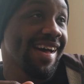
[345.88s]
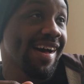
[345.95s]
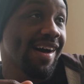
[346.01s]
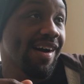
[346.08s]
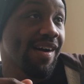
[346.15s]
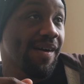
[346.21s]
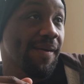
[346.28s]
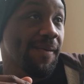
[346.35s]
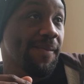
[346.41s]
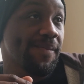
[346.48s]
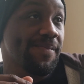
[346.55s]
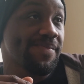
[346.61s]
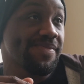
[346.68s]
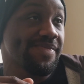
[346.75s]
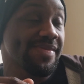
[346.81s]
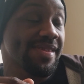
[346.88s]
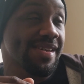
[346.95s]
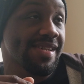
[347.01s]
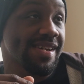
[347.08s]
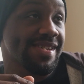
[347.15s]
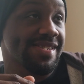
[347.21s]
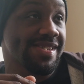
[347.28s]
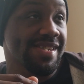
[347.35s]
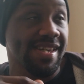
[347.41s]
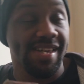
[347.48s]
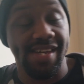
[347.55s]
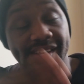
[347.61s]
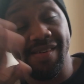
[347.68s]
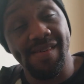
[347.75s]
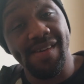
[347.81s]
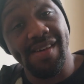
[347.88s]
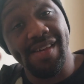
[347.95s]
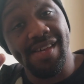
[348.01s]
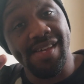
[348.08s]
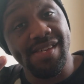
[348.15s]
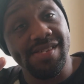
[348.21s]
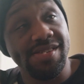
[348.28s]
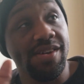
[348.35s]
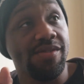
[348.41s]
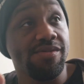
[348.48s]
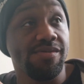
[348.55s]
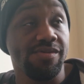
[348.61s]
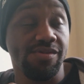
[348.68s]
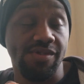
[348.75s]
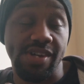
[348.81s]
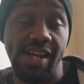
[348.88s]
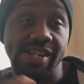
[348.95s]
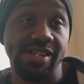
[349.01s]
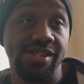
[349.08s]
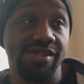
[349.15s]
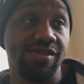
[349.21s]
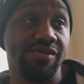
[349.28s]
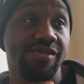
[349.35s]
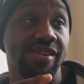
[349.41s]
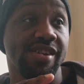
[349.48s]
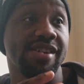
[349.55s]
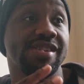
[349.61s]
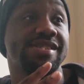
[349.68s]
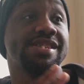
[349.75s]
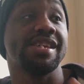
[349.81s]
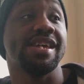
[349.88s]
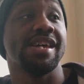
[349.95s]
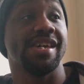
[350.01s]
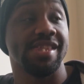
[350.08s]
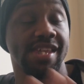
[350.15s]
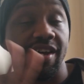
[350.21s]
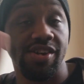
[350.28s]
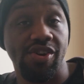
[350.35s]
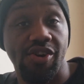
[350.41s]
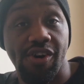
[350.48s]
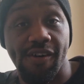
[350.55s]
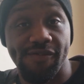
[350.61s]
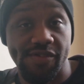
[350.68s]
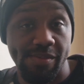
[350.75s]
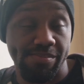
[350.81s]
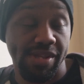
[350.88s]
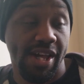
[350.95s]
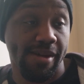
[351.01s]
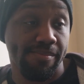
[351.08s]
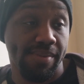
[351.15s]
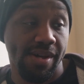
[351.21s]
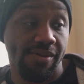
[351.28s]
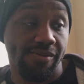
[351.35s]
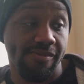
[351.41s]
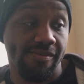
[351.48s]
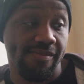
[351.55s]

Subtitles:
Let's see. So you got your degrees, and now you're off to black belt.